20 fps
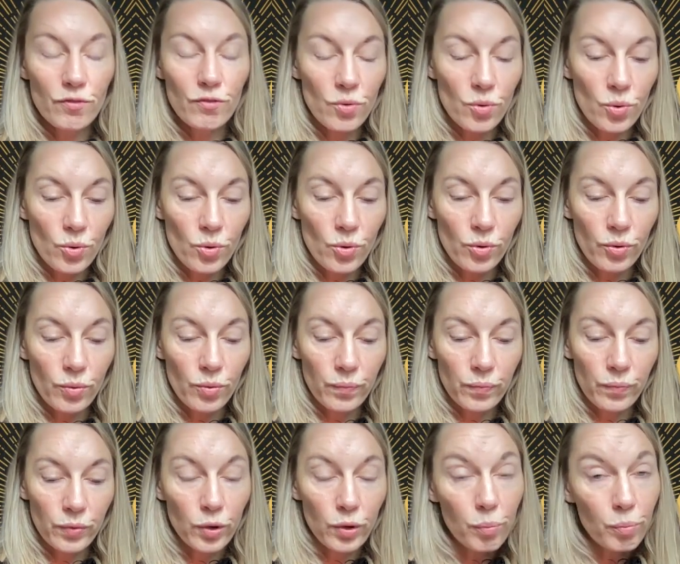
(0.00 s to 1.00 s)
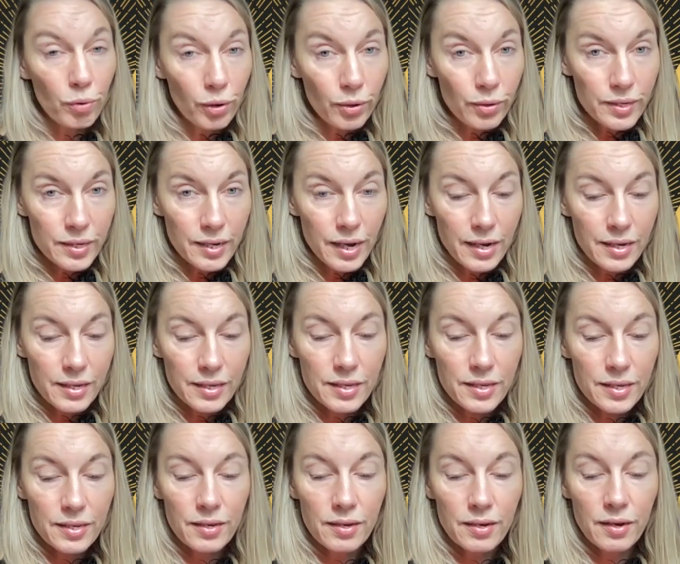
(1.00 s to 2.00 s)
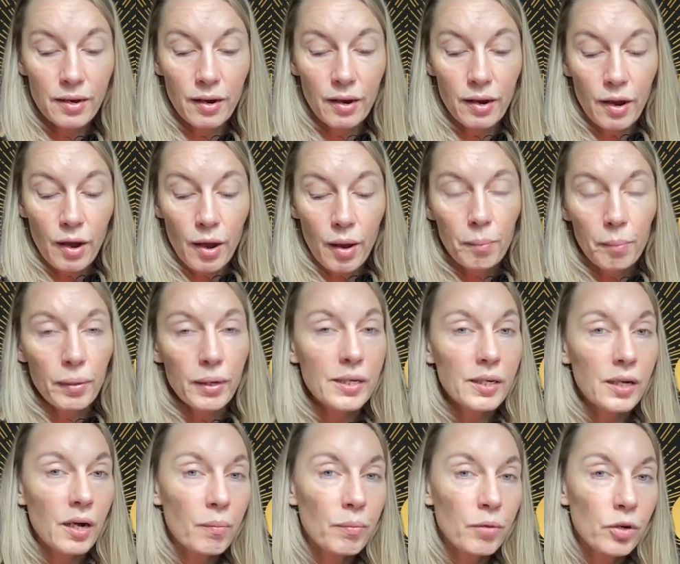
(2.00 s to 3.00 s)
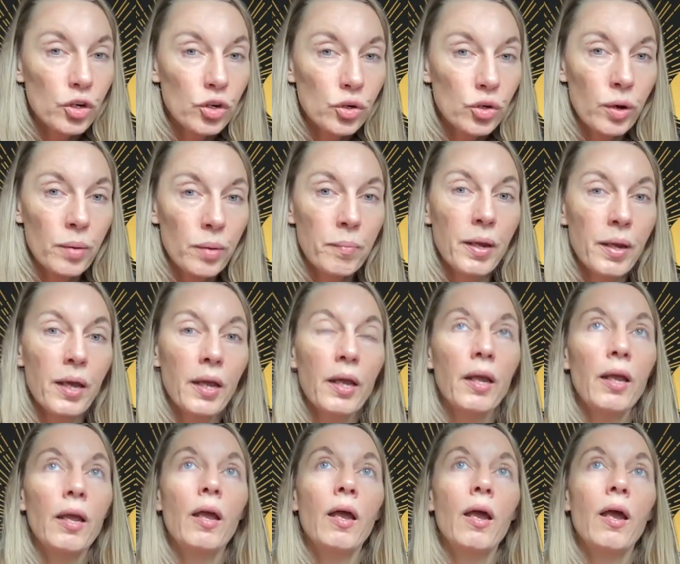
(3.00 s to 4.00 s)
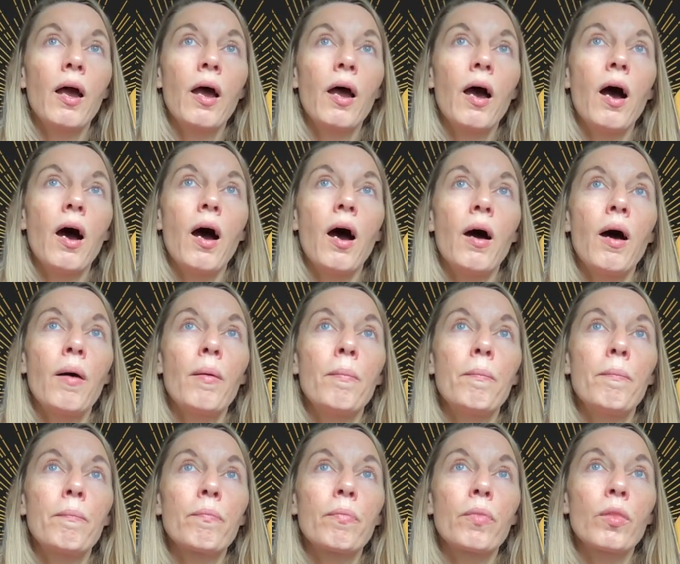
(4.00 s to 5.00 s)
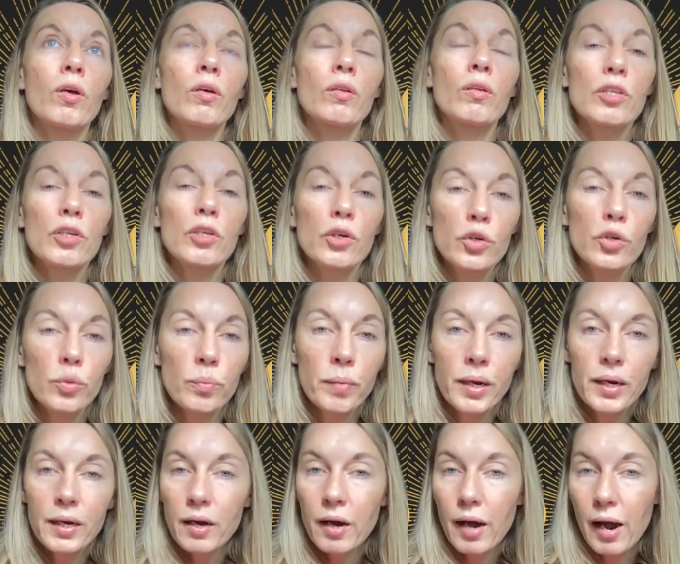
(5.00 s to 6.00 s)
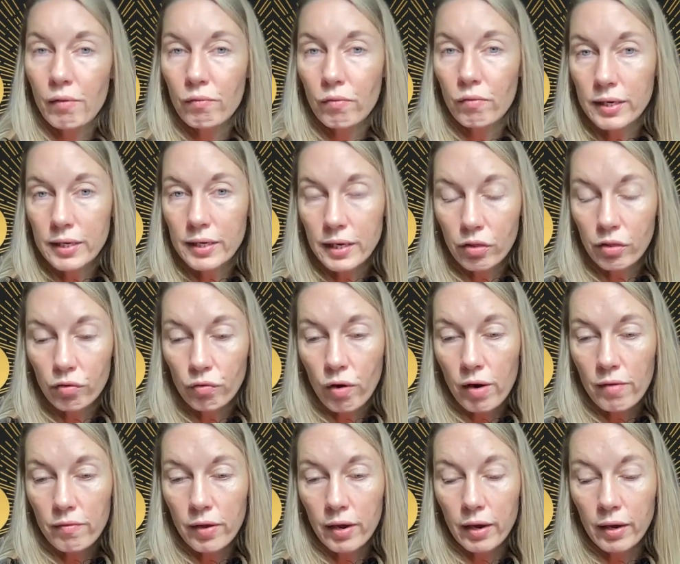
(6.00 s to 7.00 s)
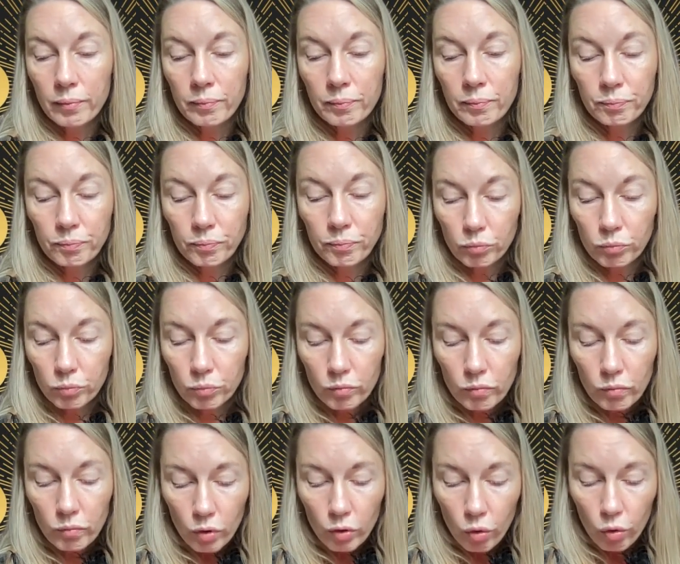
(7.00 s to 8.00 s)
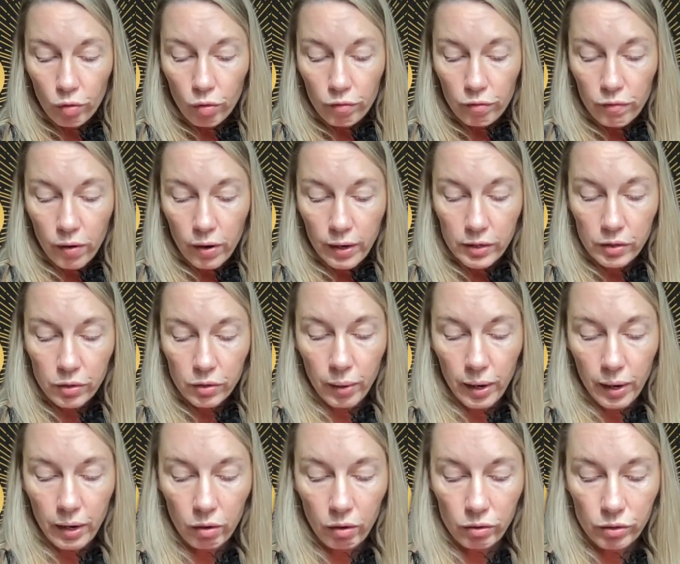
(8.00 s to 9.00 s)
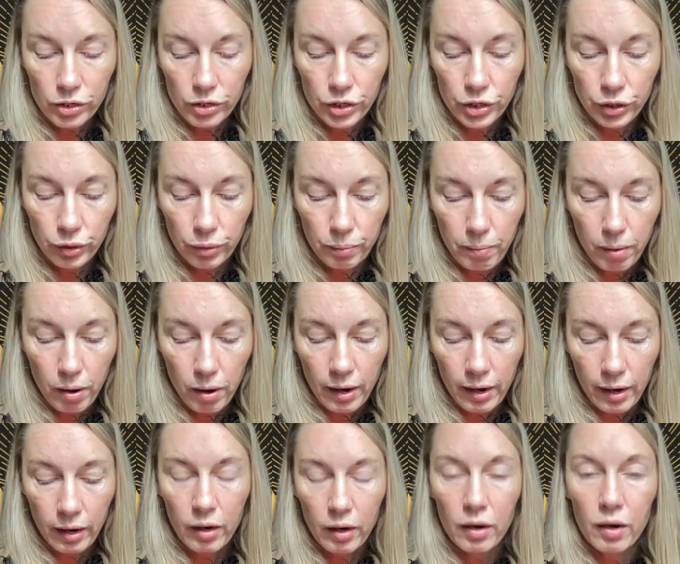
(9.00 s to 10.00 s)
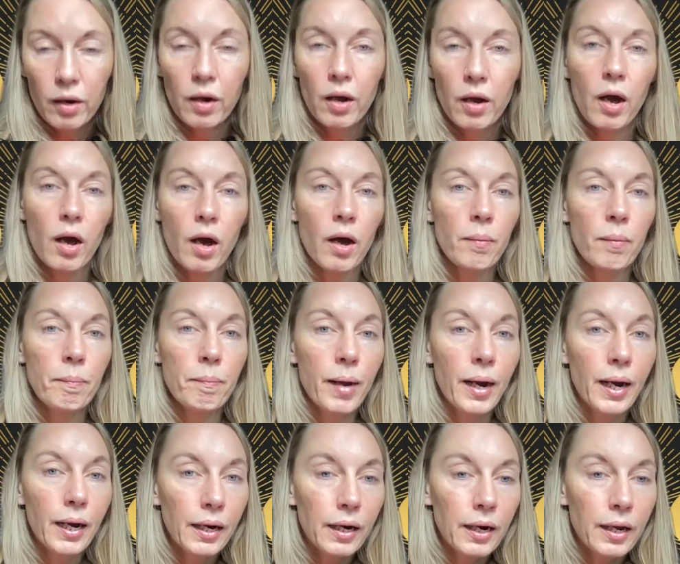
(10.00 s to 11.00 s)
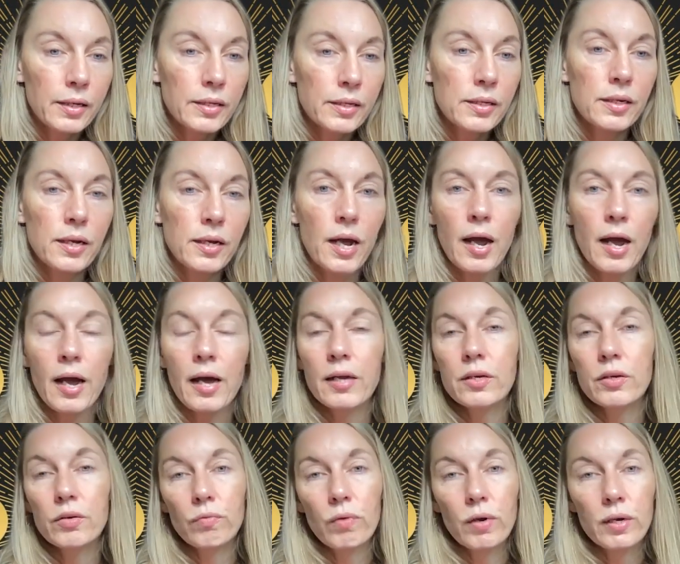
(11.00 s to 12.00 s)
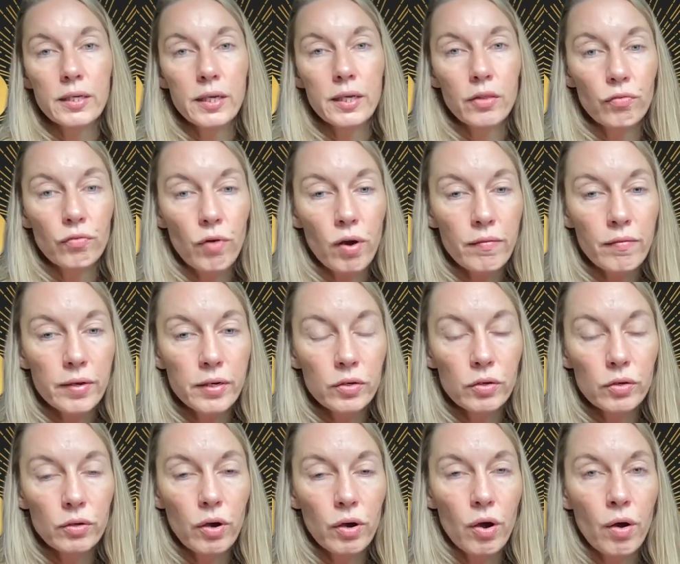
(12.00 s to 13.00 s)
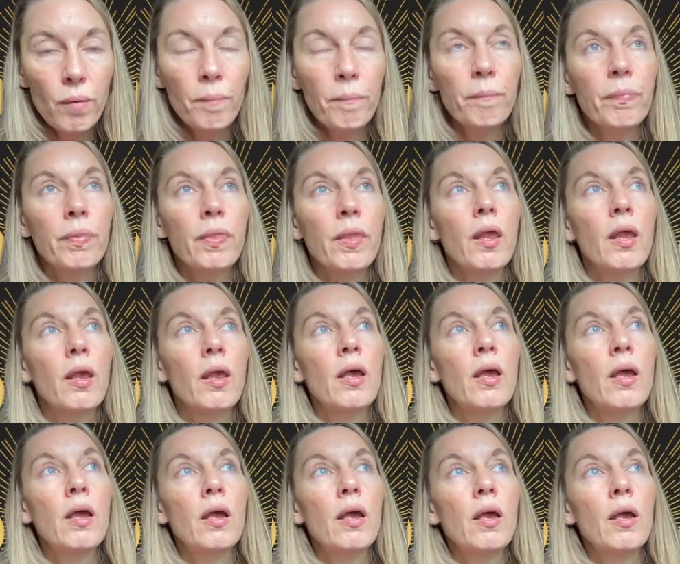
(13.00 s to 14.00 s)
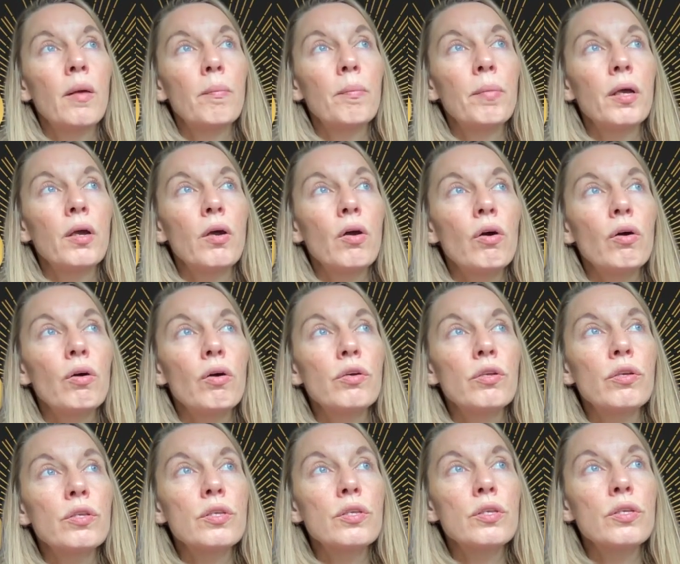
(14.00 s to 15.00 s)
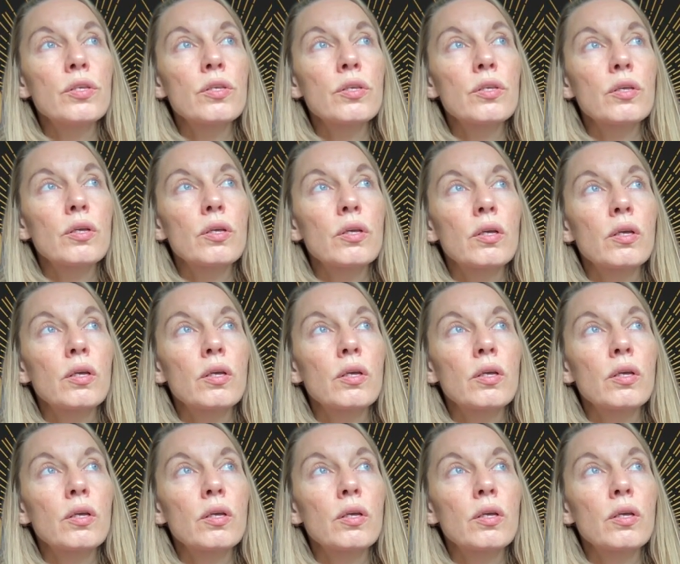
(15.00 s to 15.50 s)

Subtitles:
for your process, please come and join me on social media at Writing Thriving, or find your way onto my mailing list at writingthriving.com, because